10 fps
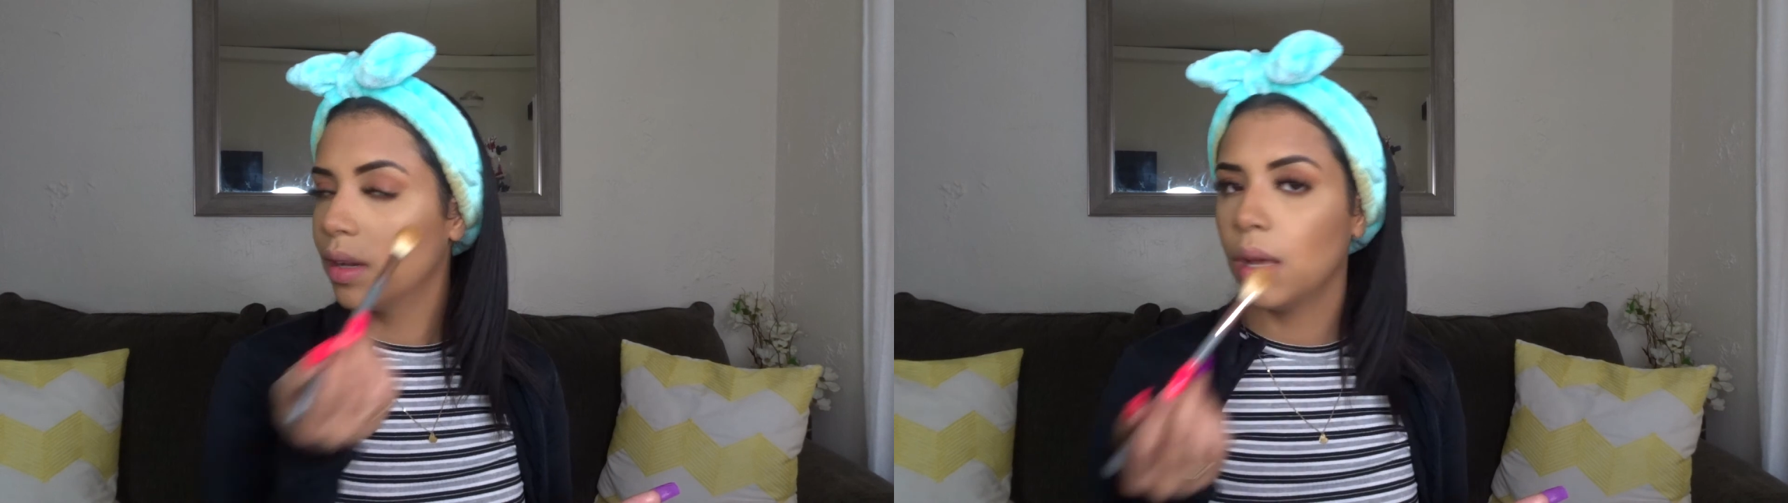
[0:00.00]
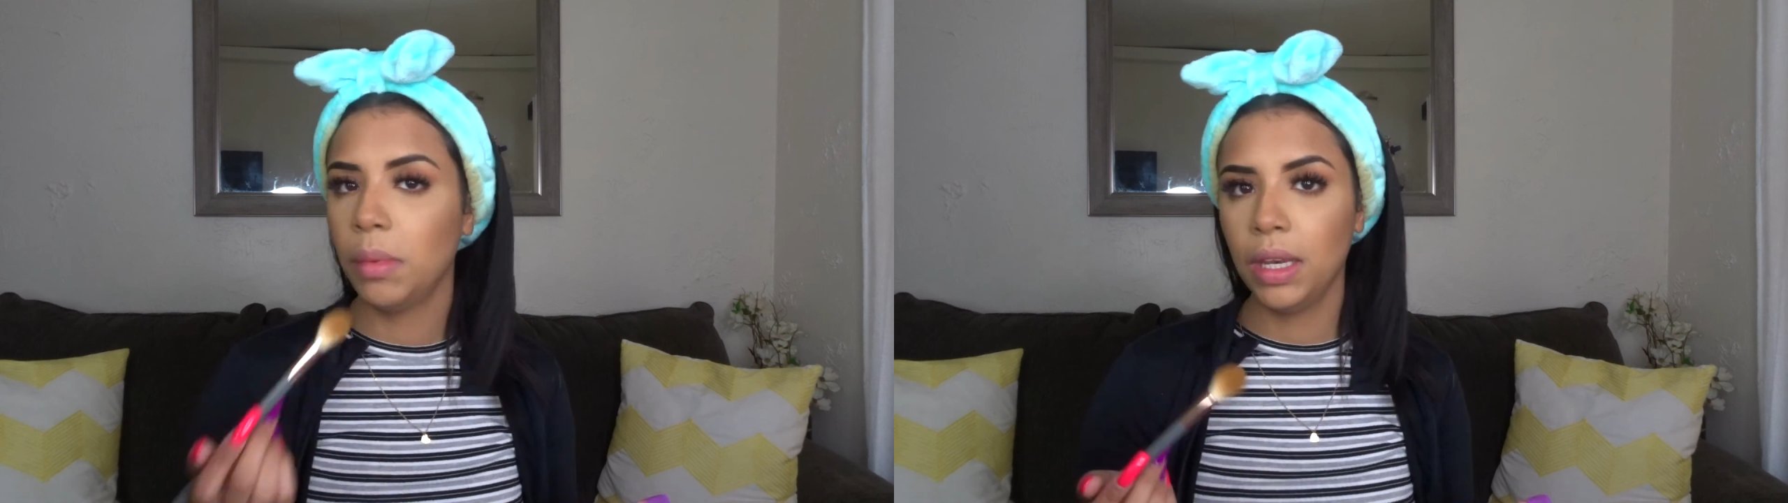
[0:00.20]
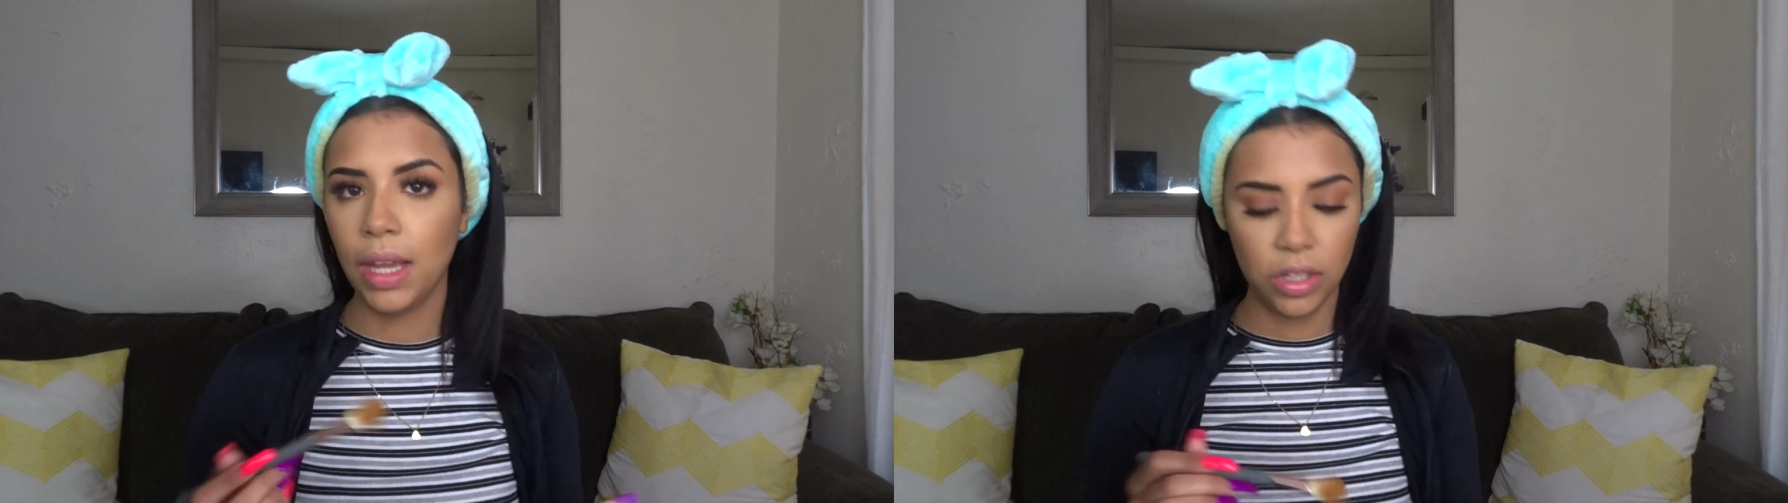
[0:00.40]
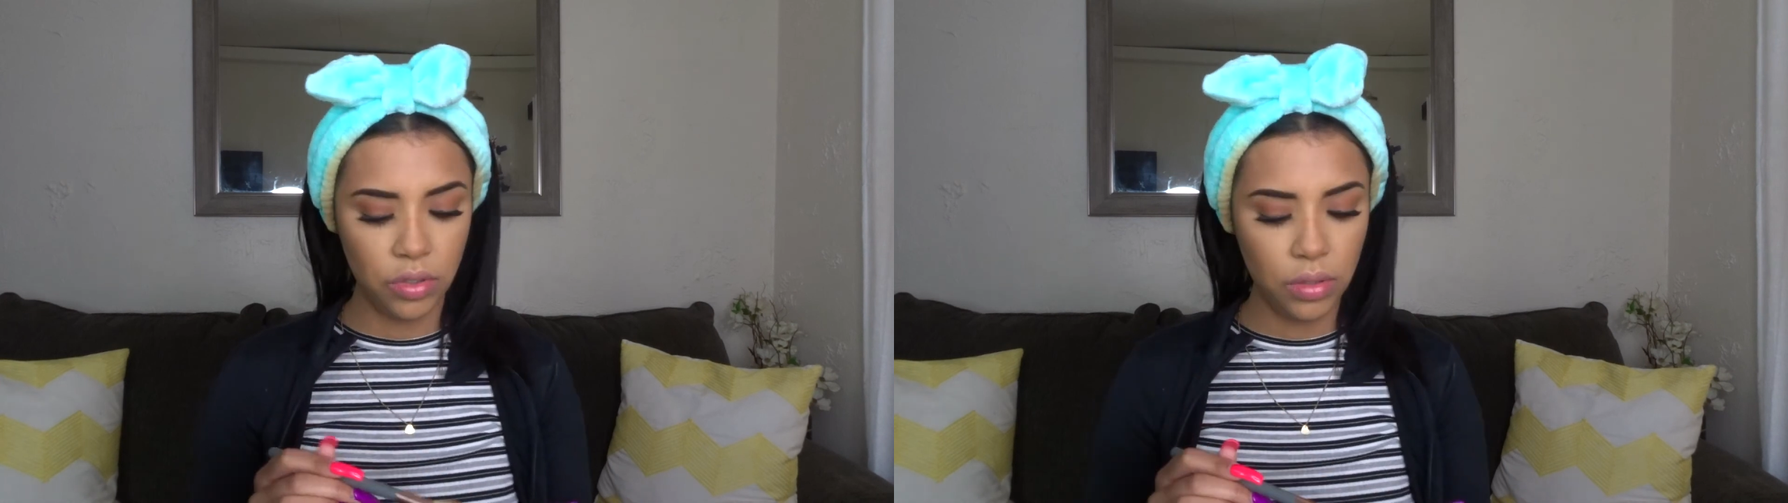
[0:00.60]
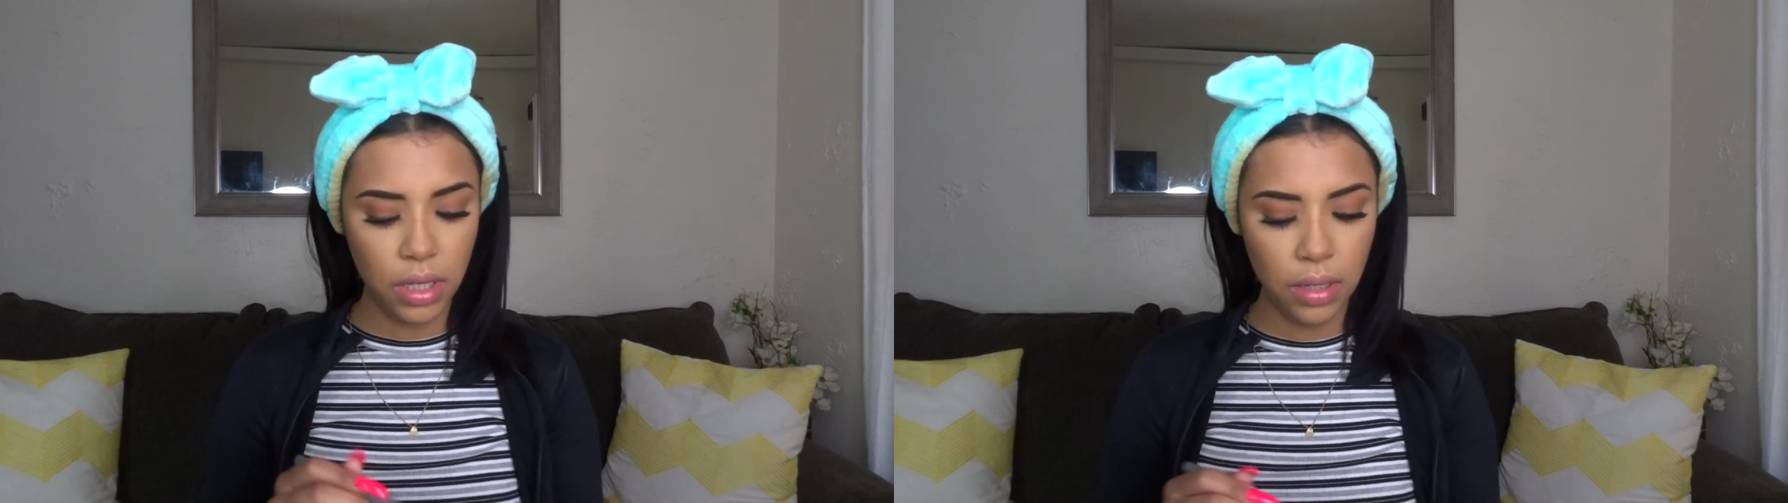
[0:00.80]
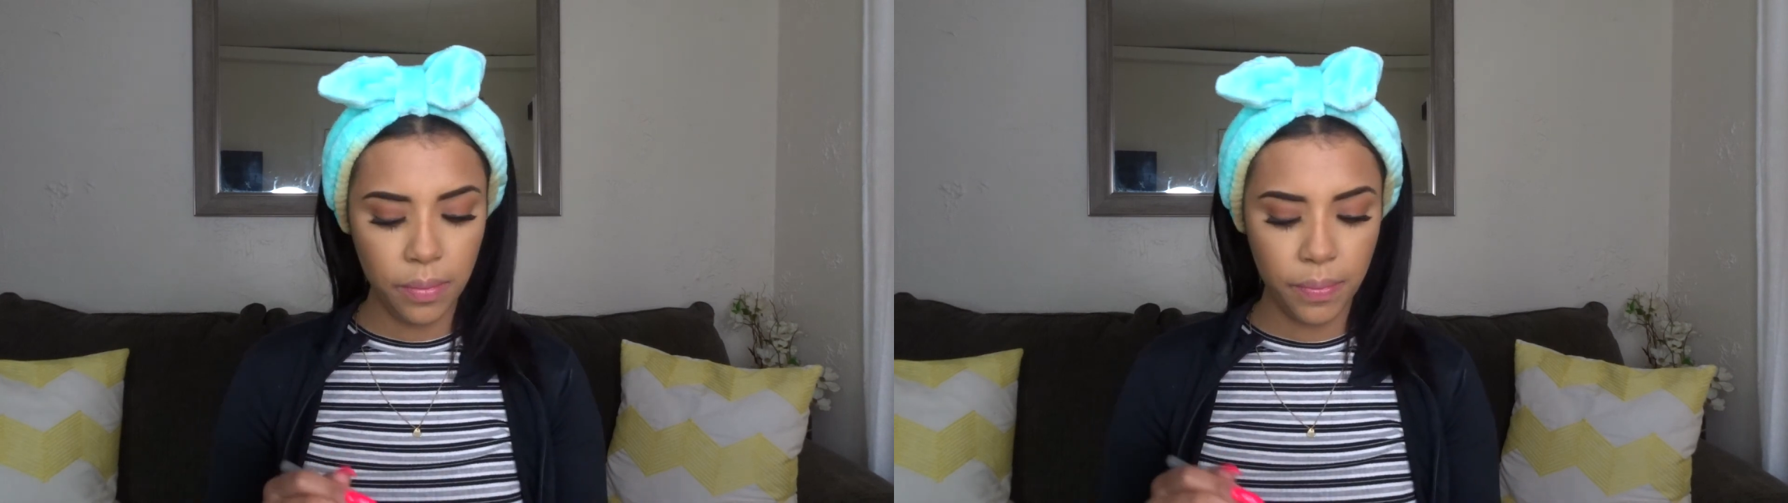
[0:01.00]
coming naturally.